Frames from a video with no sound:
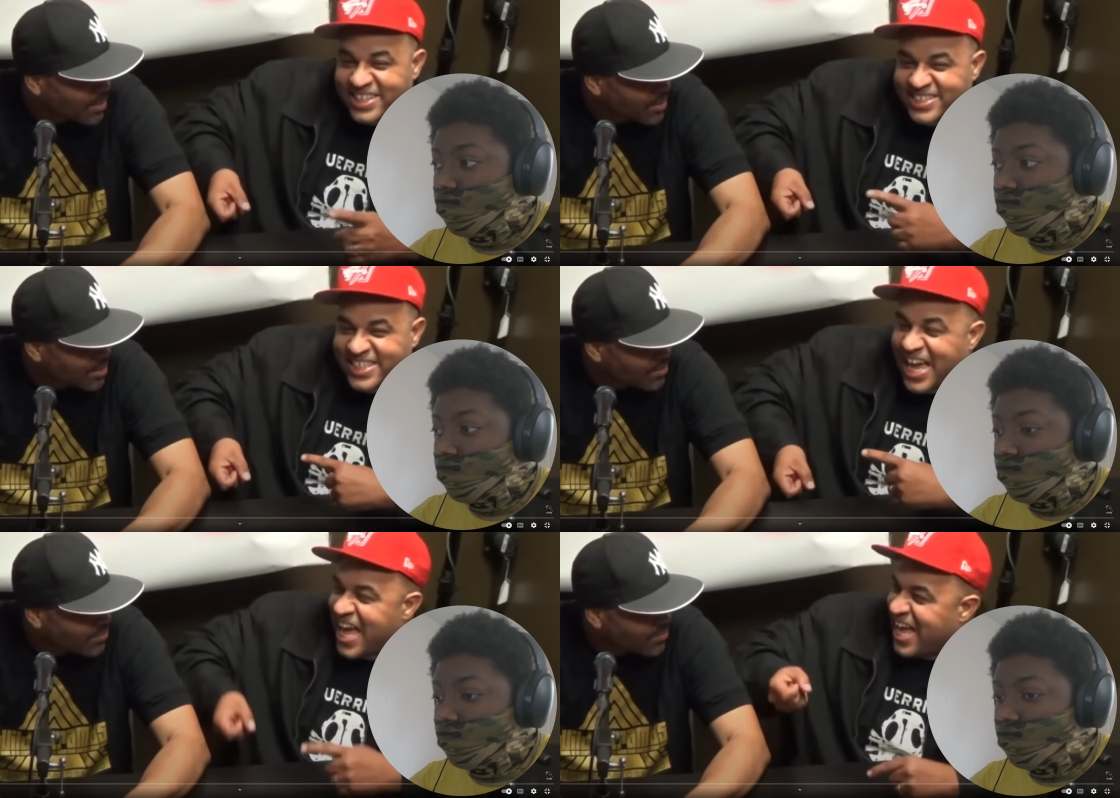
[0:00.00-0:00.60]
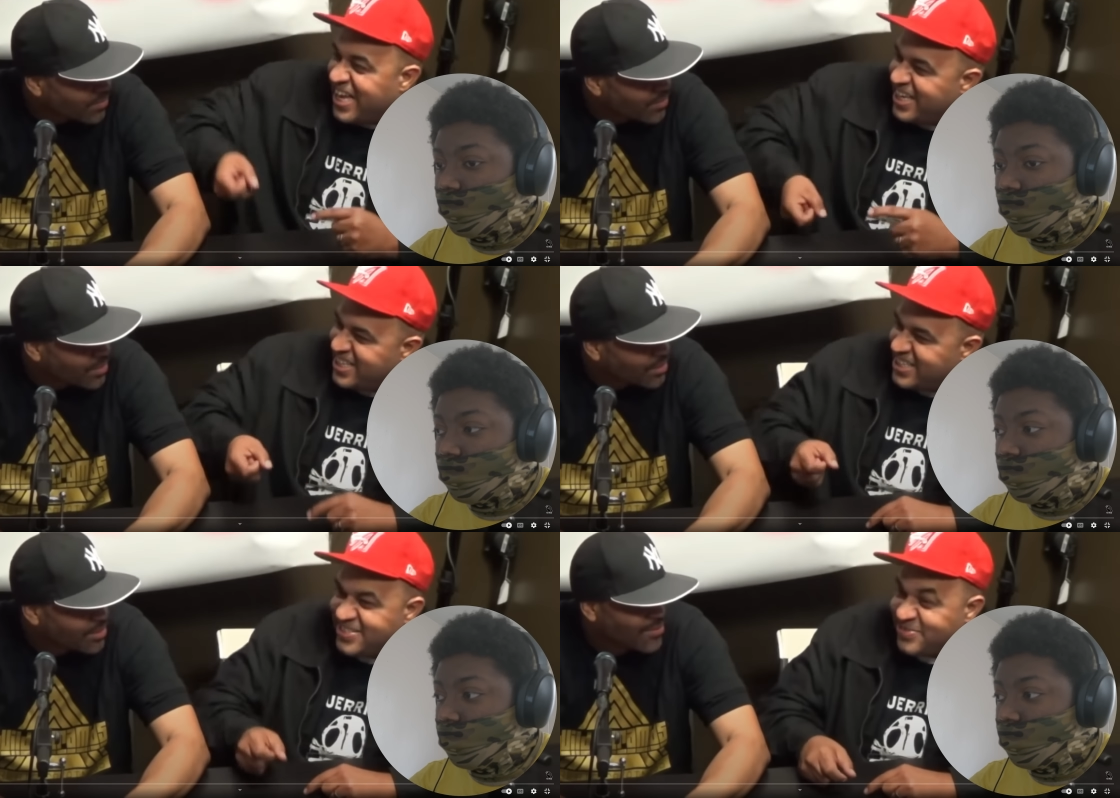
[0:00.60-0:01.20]
Speaker 1: this guy? Right.
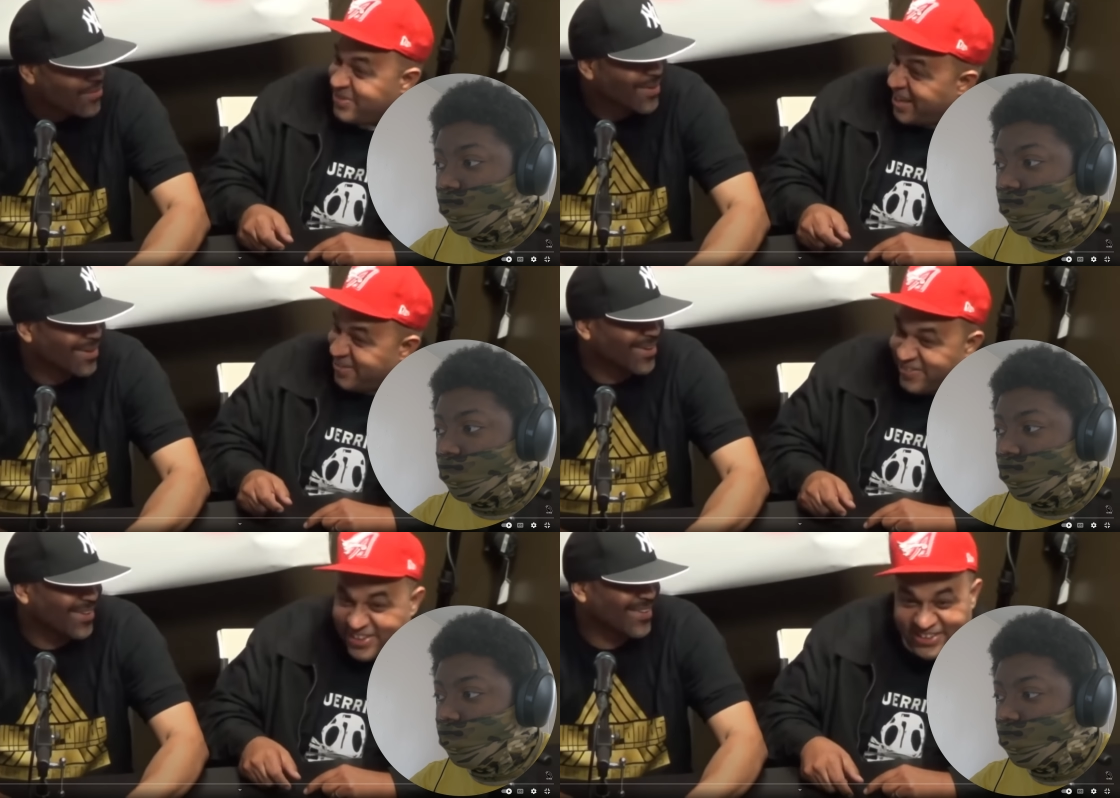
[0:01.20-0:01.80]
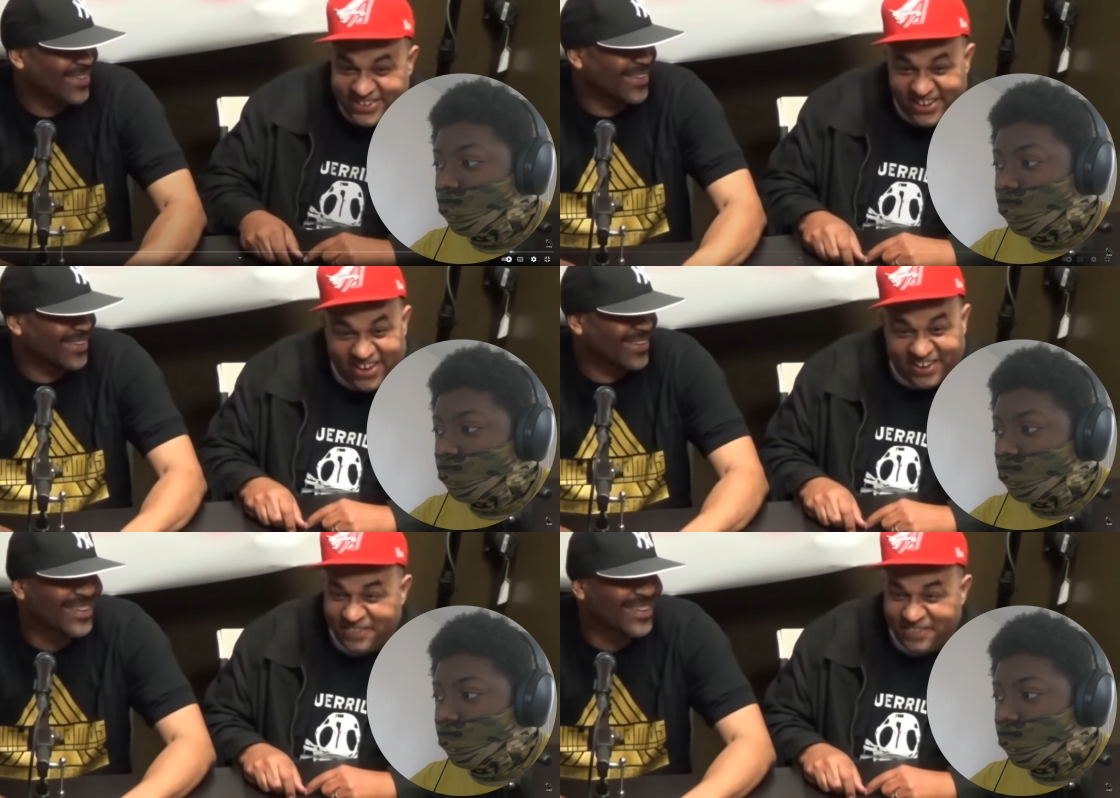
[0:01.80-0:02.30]
Oh, that's what it. talking